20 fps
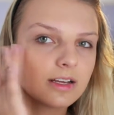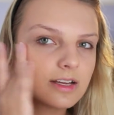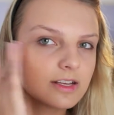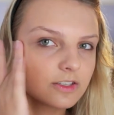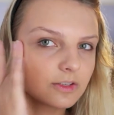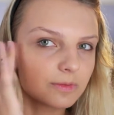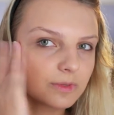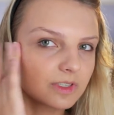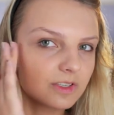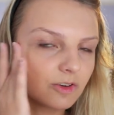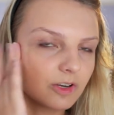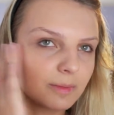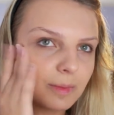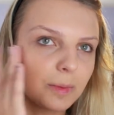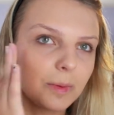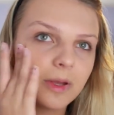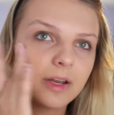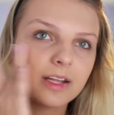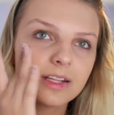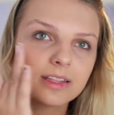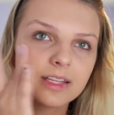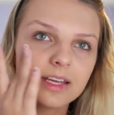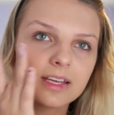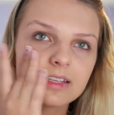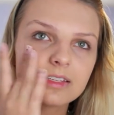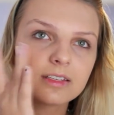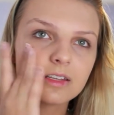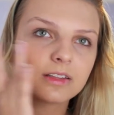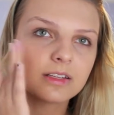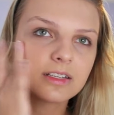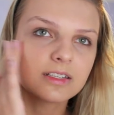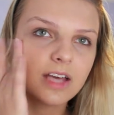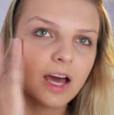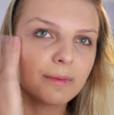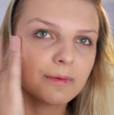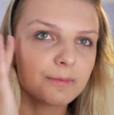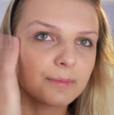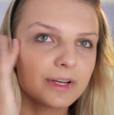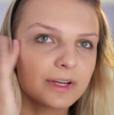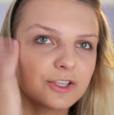So I'm just going to be putting this on the
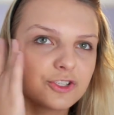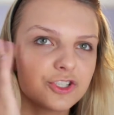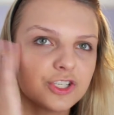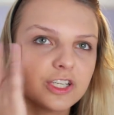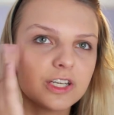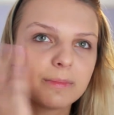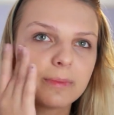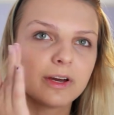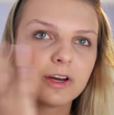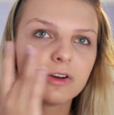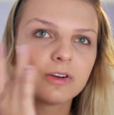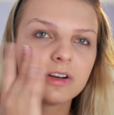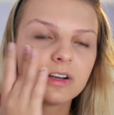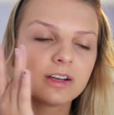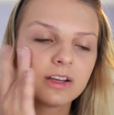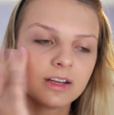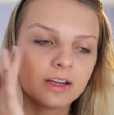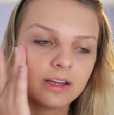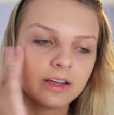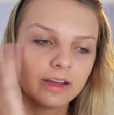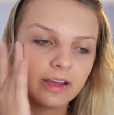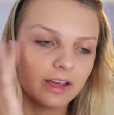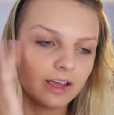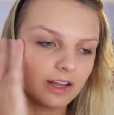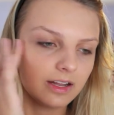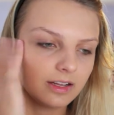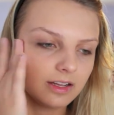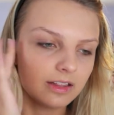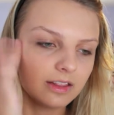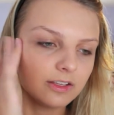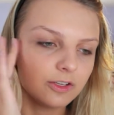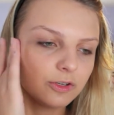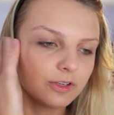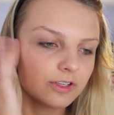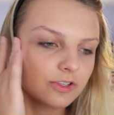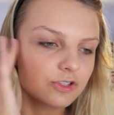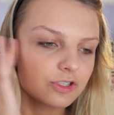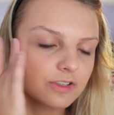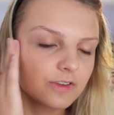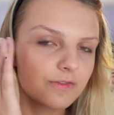top of my cheekbone, and you
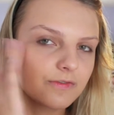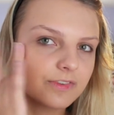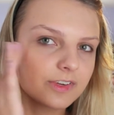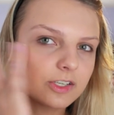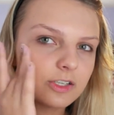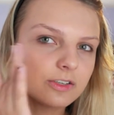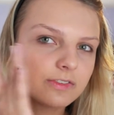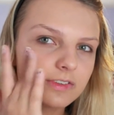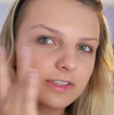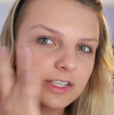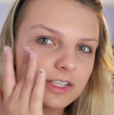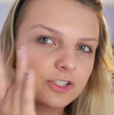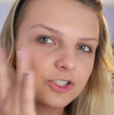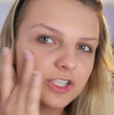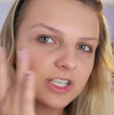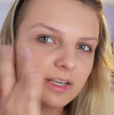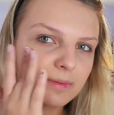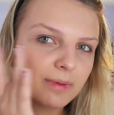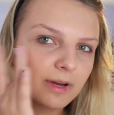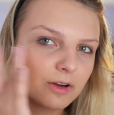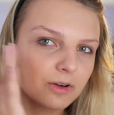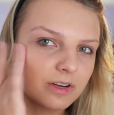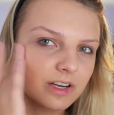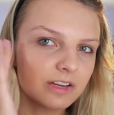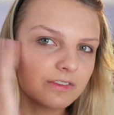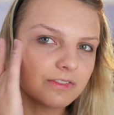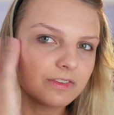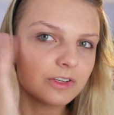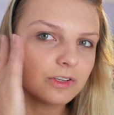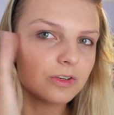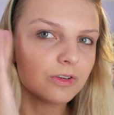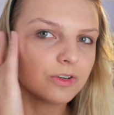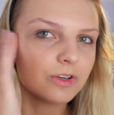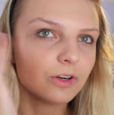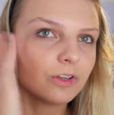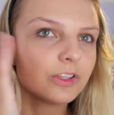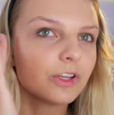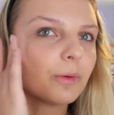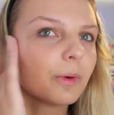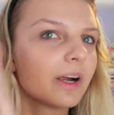can just feel for your cheekbone if you
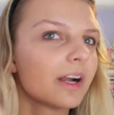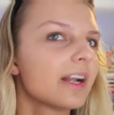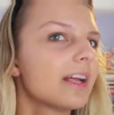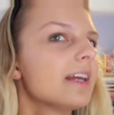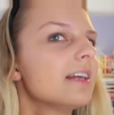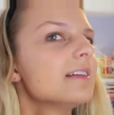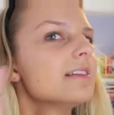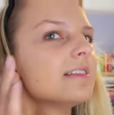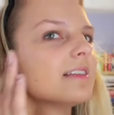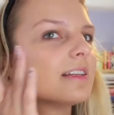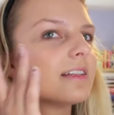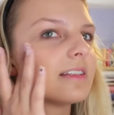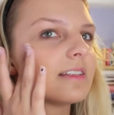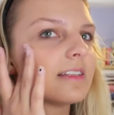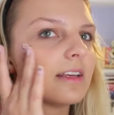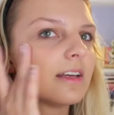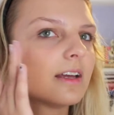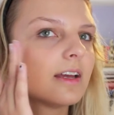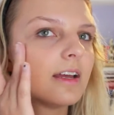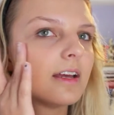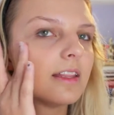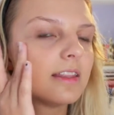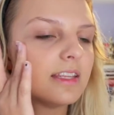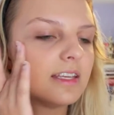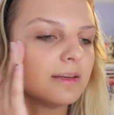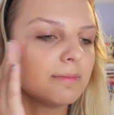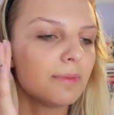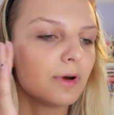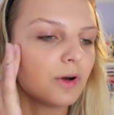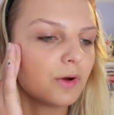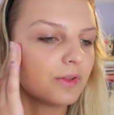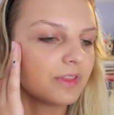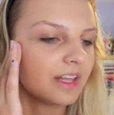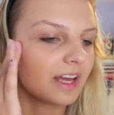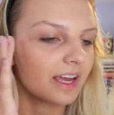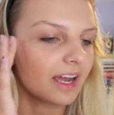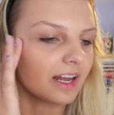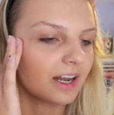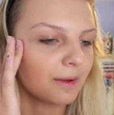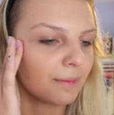don't know where it is. It's the bone
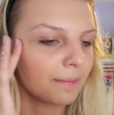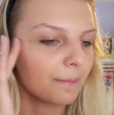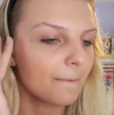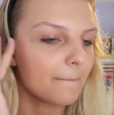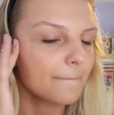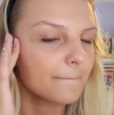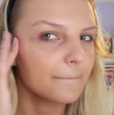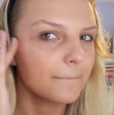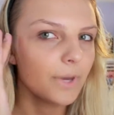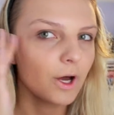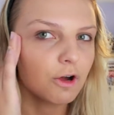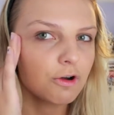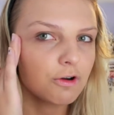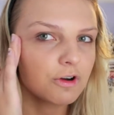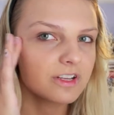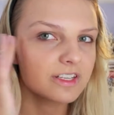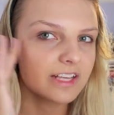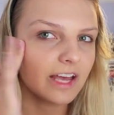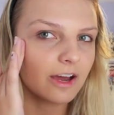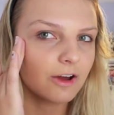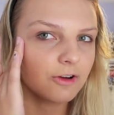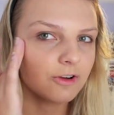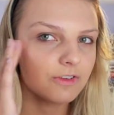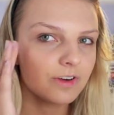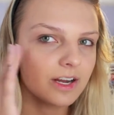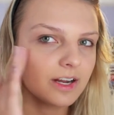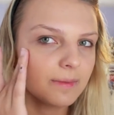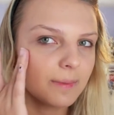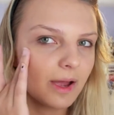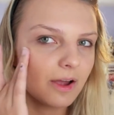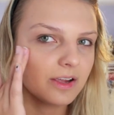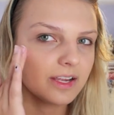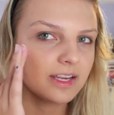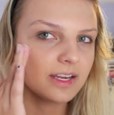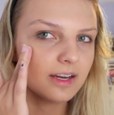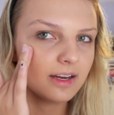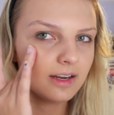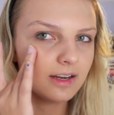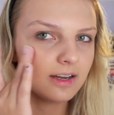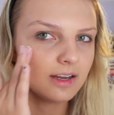that kind of pokes out right about
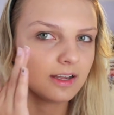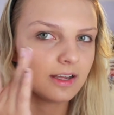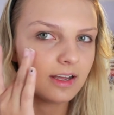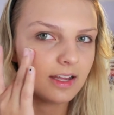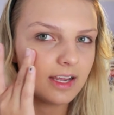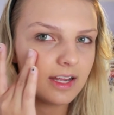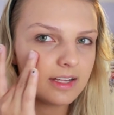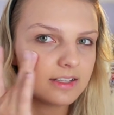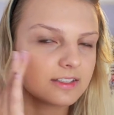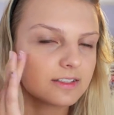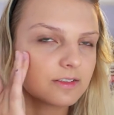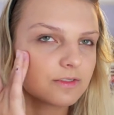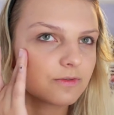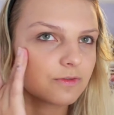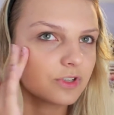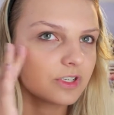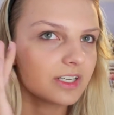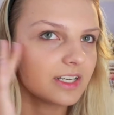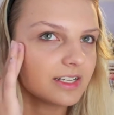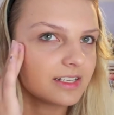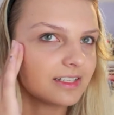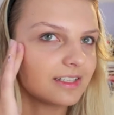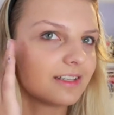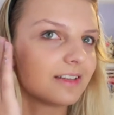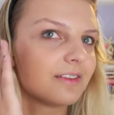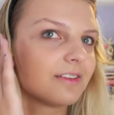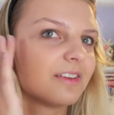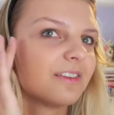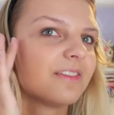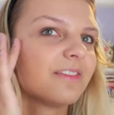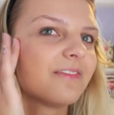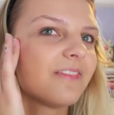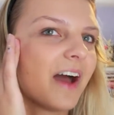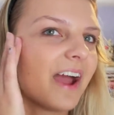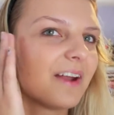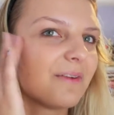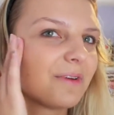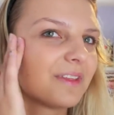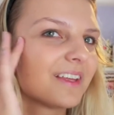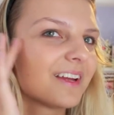here. It's really easy to
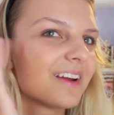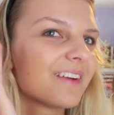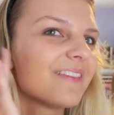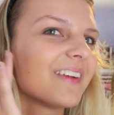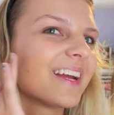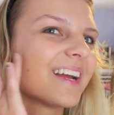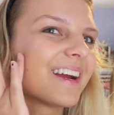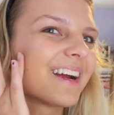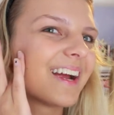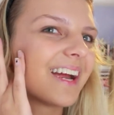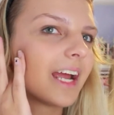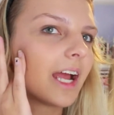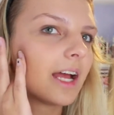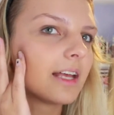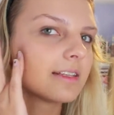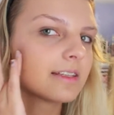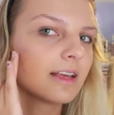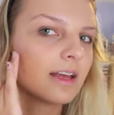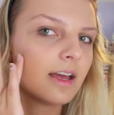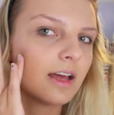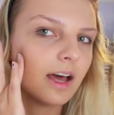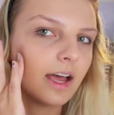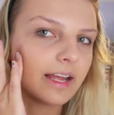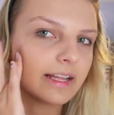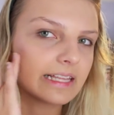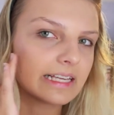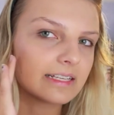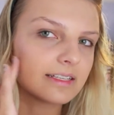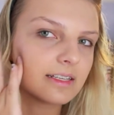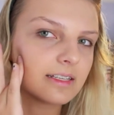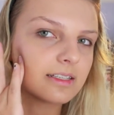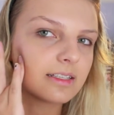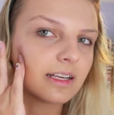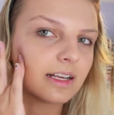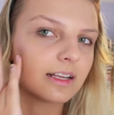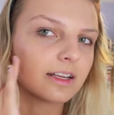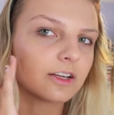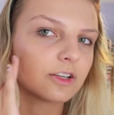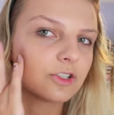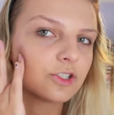find with your finger, I guess. Like this is
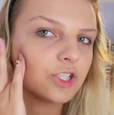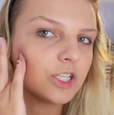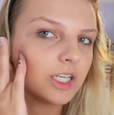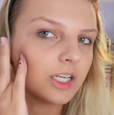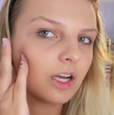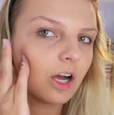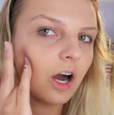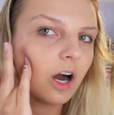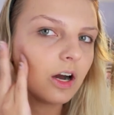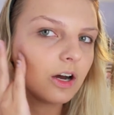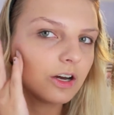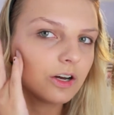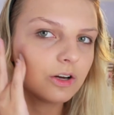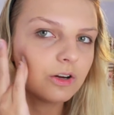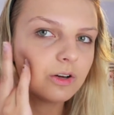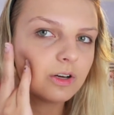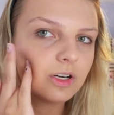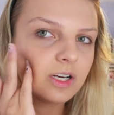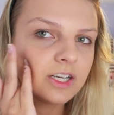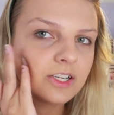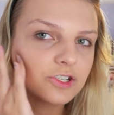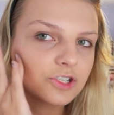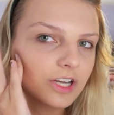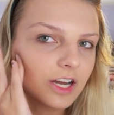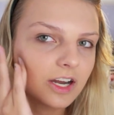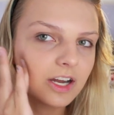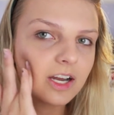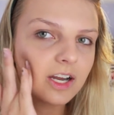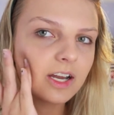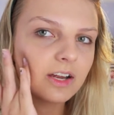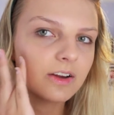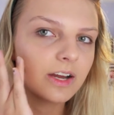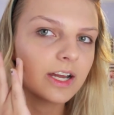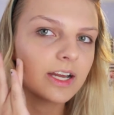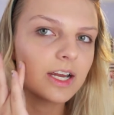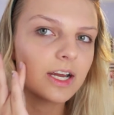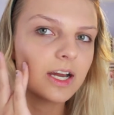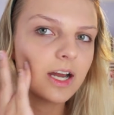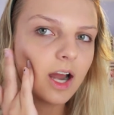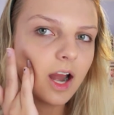like your cheek hollow-ish area right
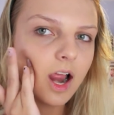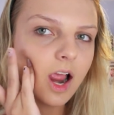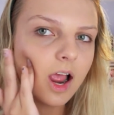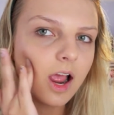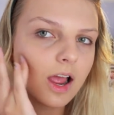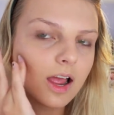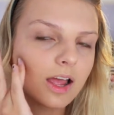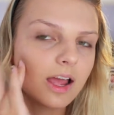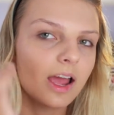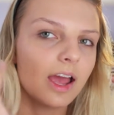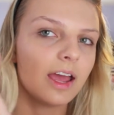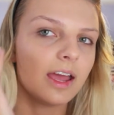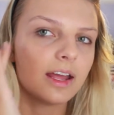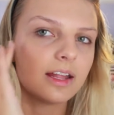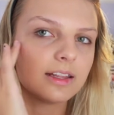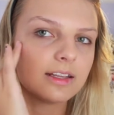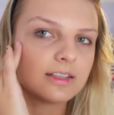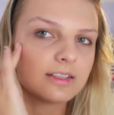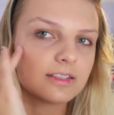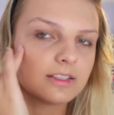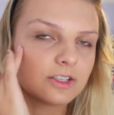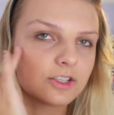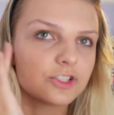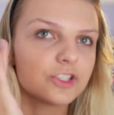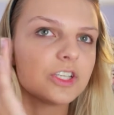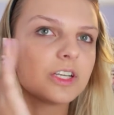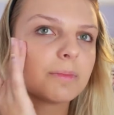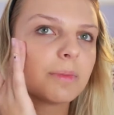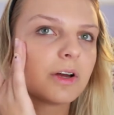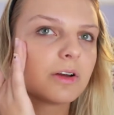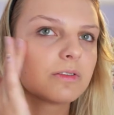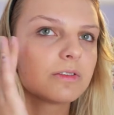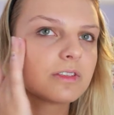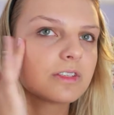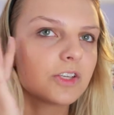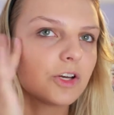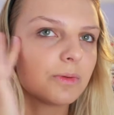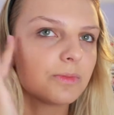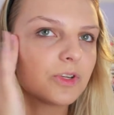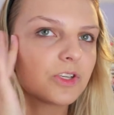here, and this is your cheekbone.
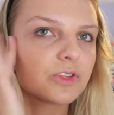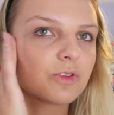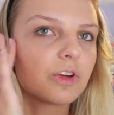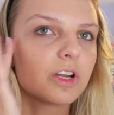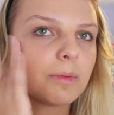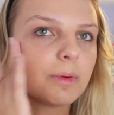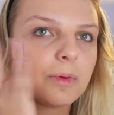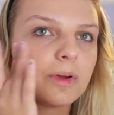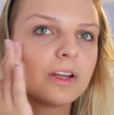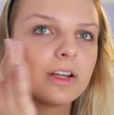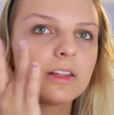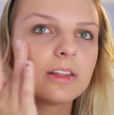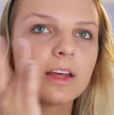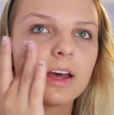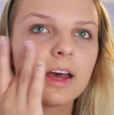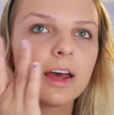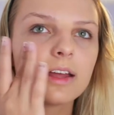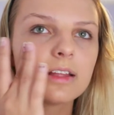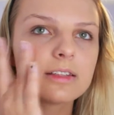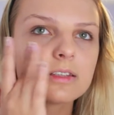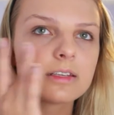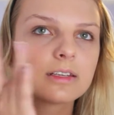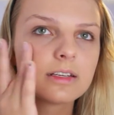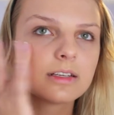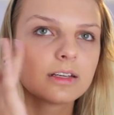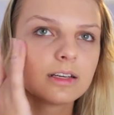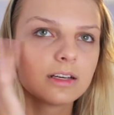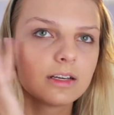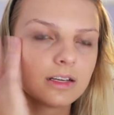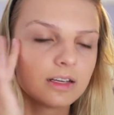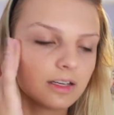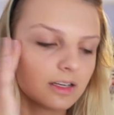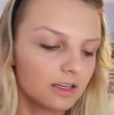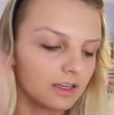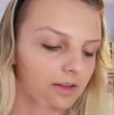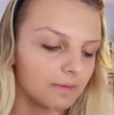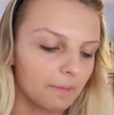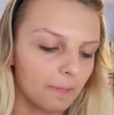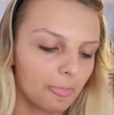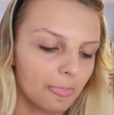So I'm just going to be putting that
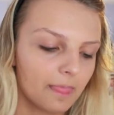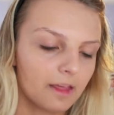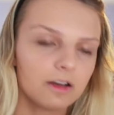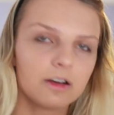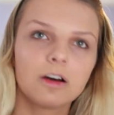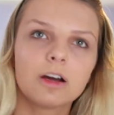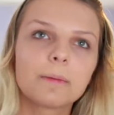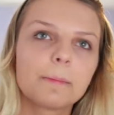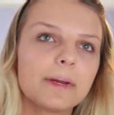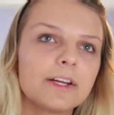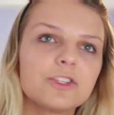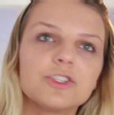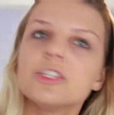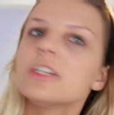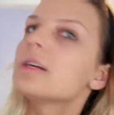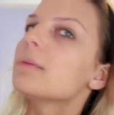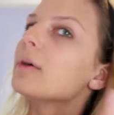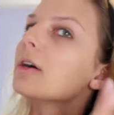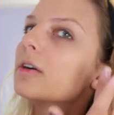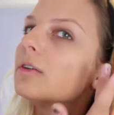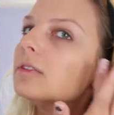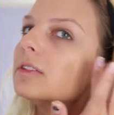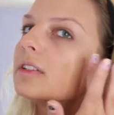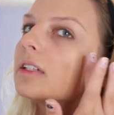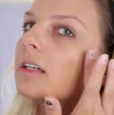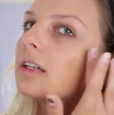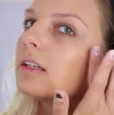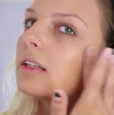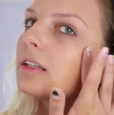along my cheekbones.